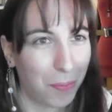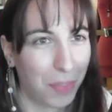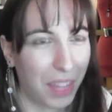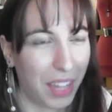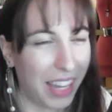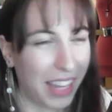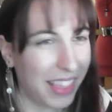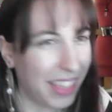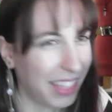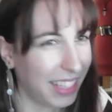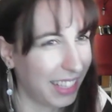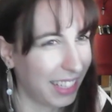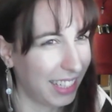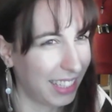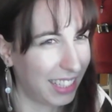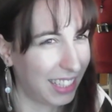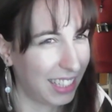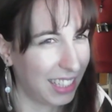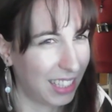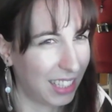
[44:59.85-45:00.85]
I think
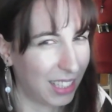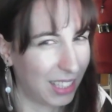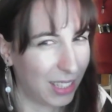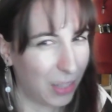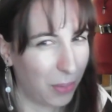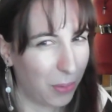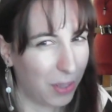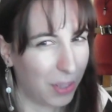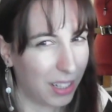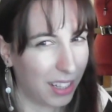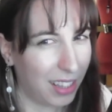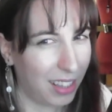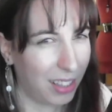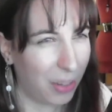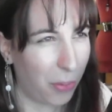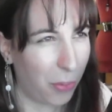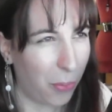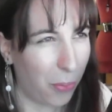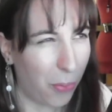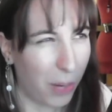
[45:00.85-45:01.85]
they didn't do it
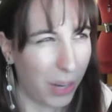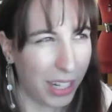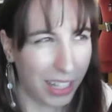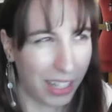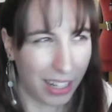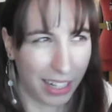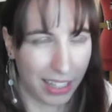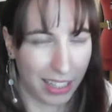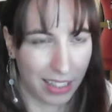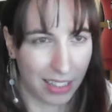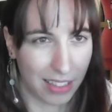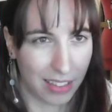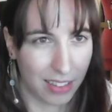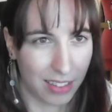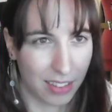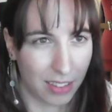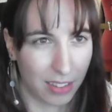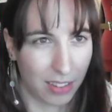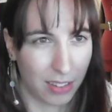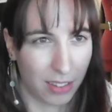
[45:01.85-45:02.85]
quite like this.
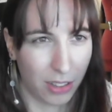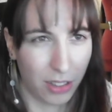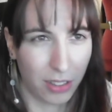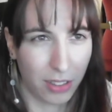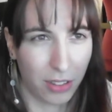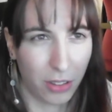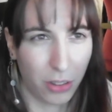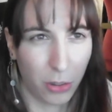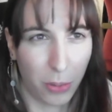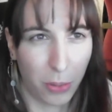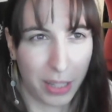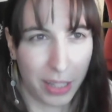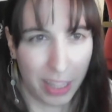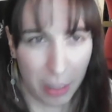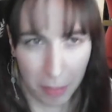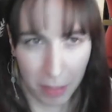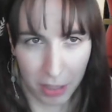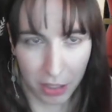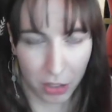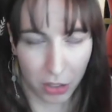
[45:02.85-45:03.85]
Not quite that
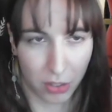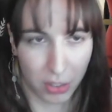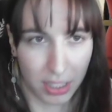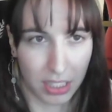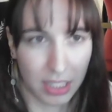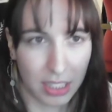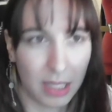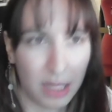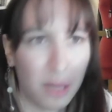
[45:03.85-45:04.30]
much, right?